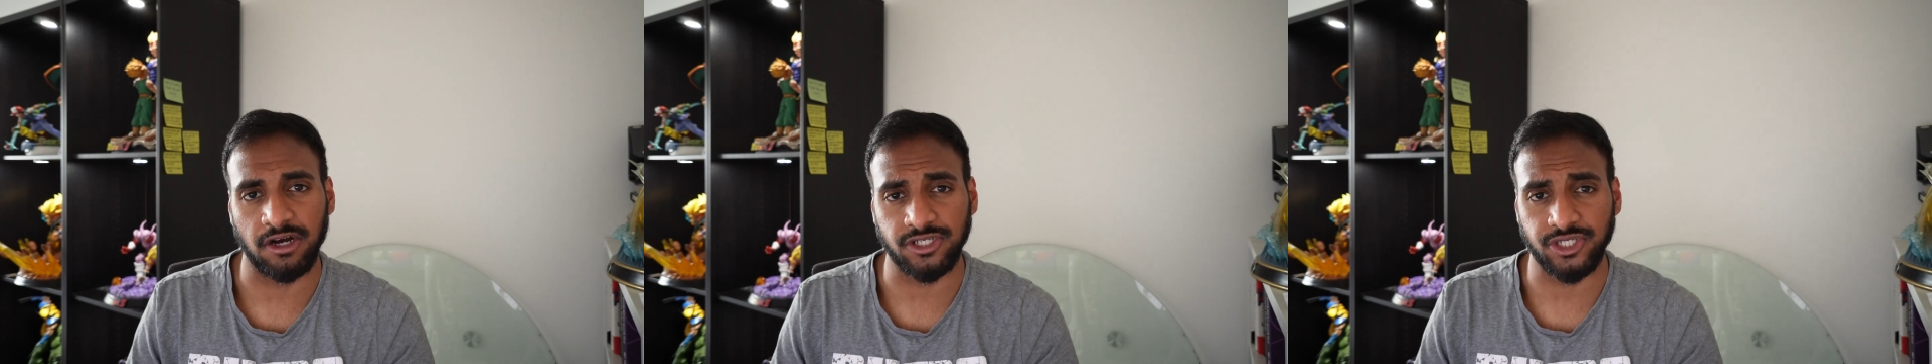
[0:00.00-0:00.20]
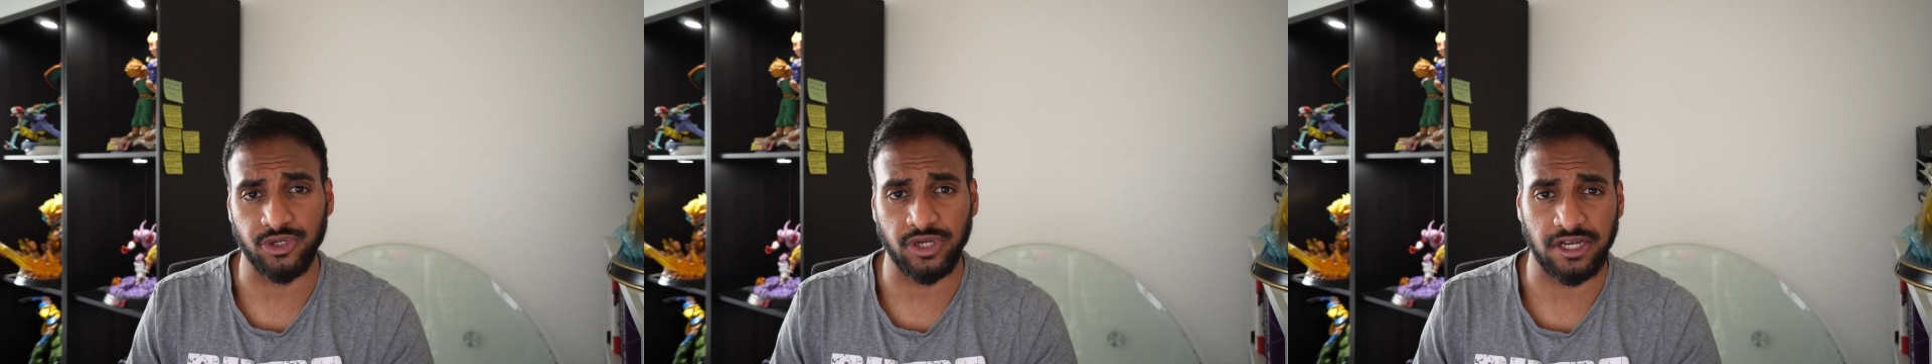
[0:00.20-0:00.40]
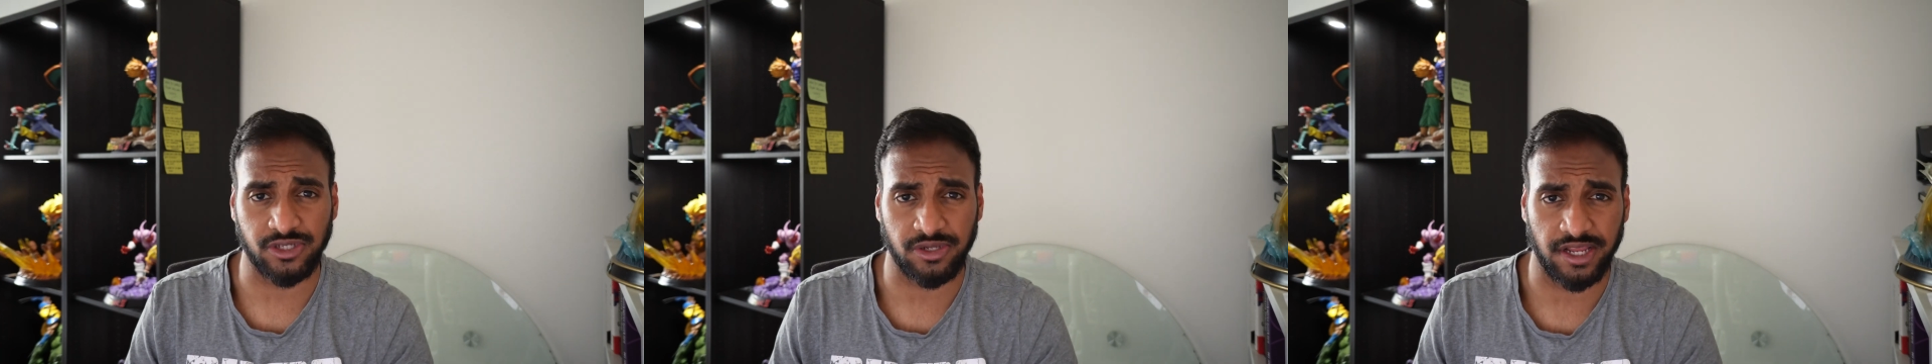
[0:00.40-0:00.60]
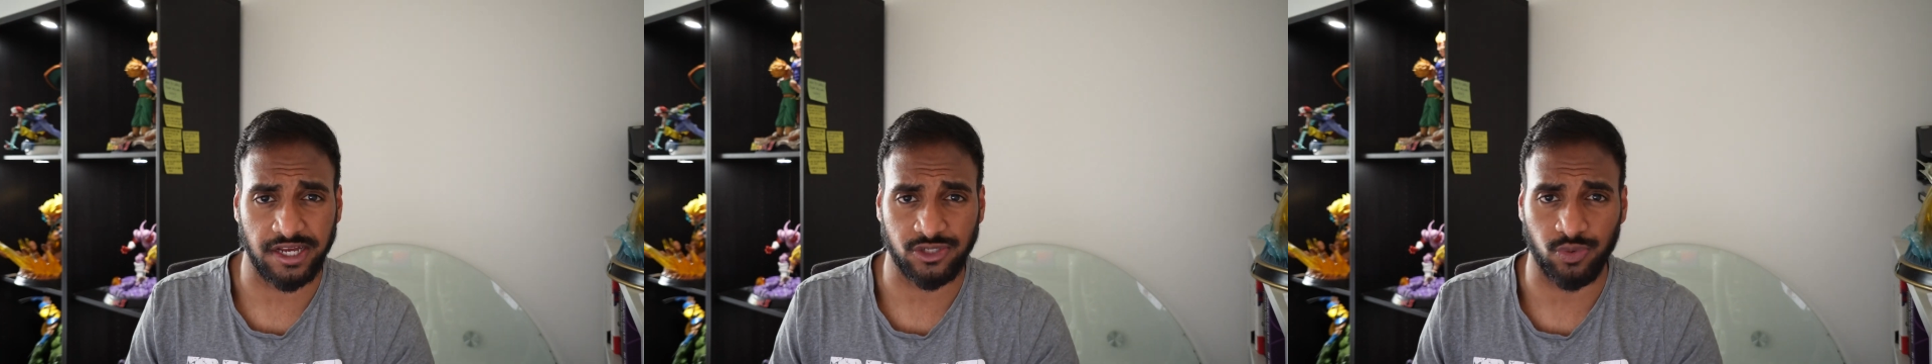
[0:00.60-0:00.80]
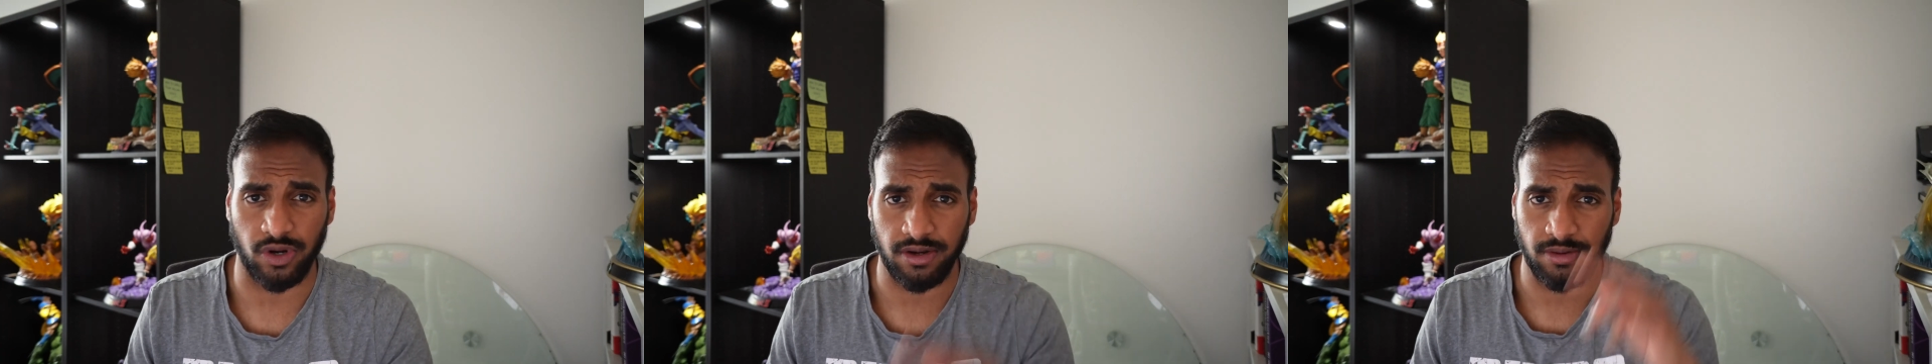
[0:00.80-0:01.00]
I'll see you guys on the
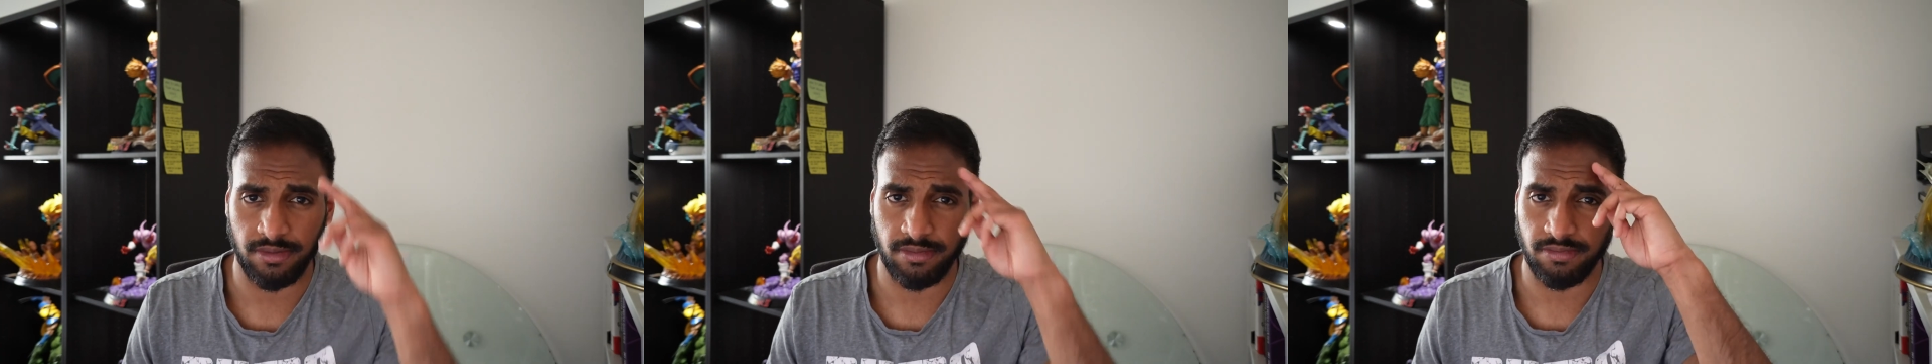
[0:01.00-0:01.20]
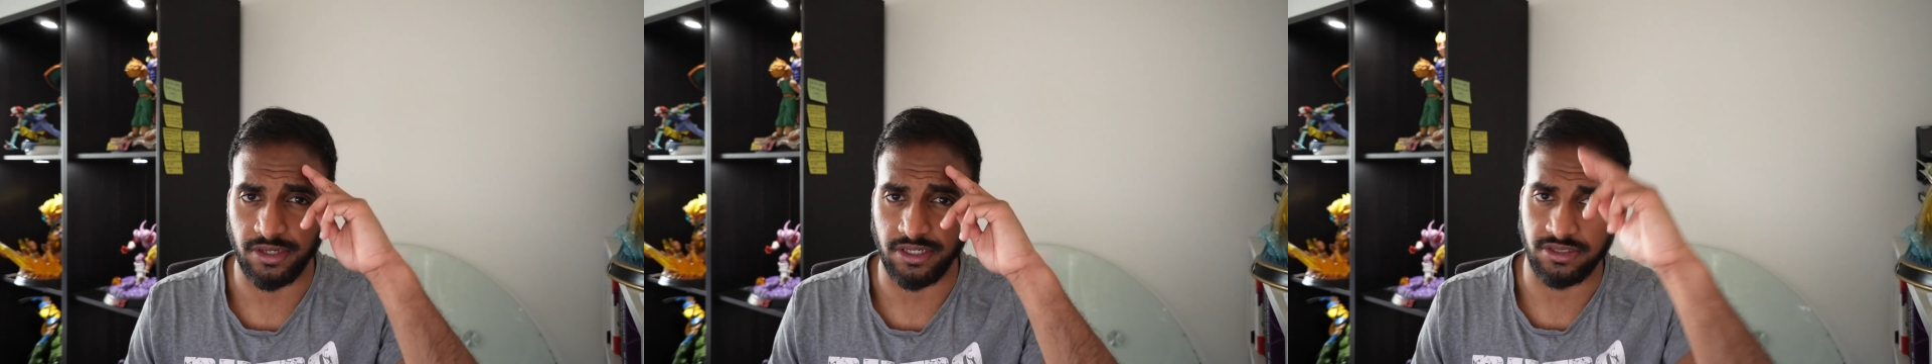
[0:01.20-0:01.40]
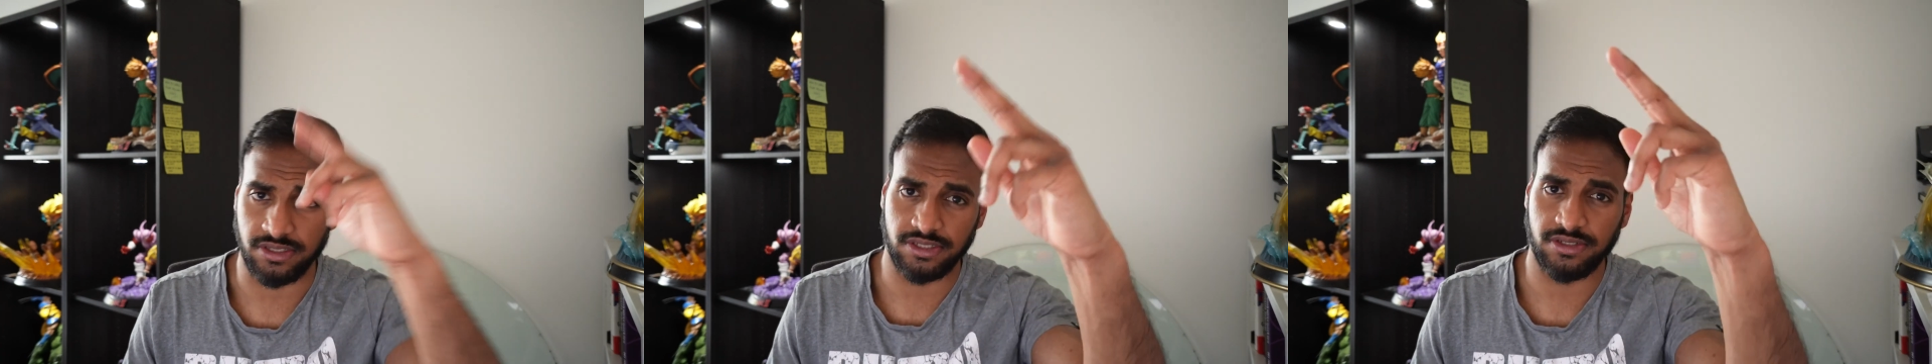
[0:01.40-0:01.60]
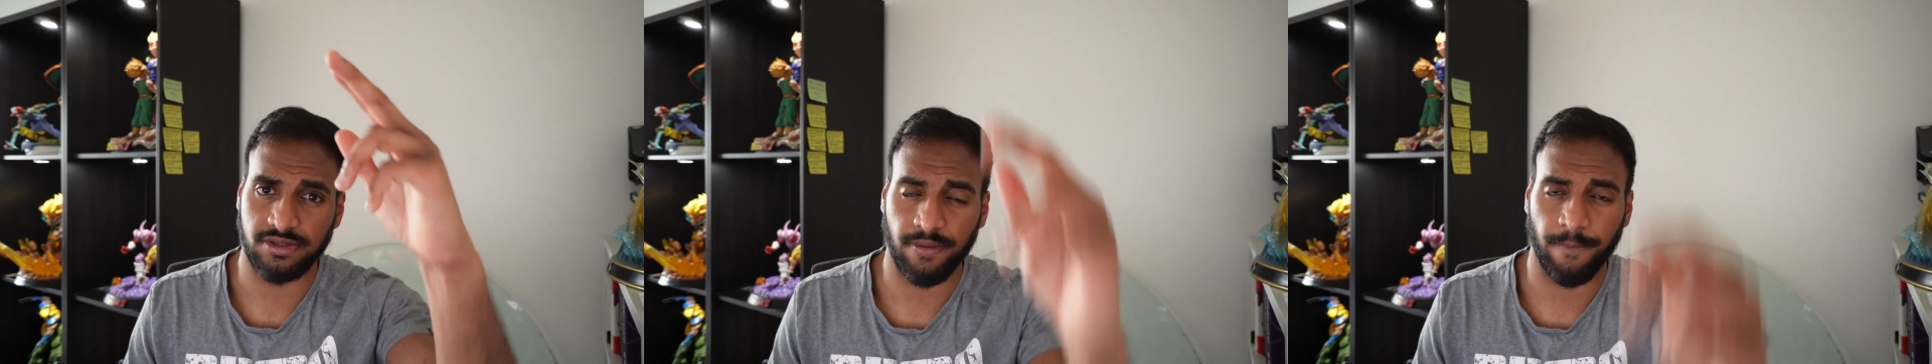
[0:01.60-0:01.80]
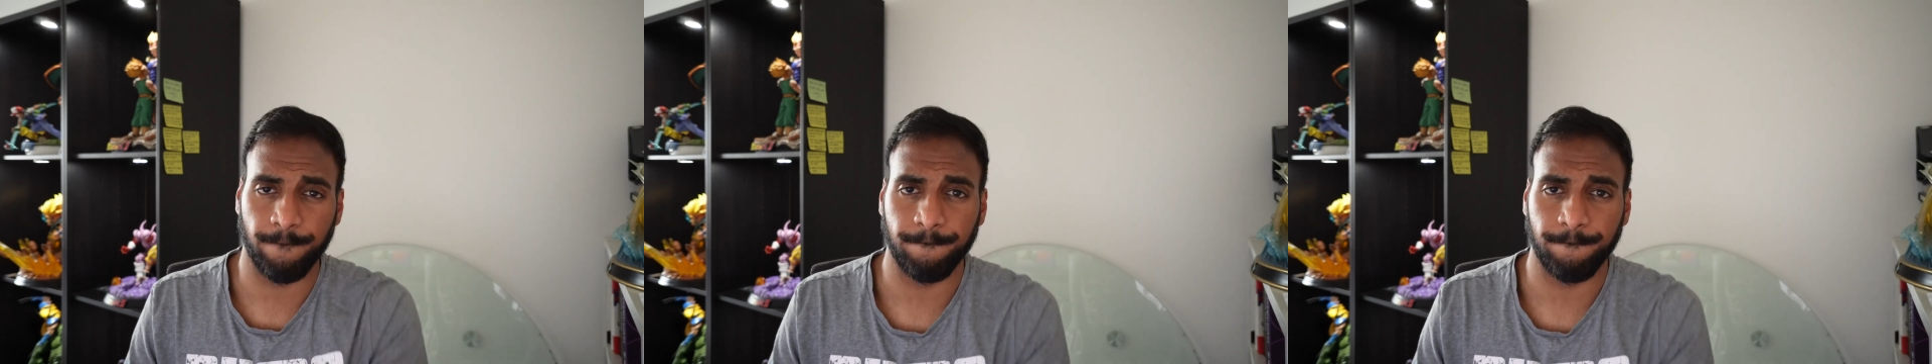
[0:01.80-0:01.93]
next one. Peace.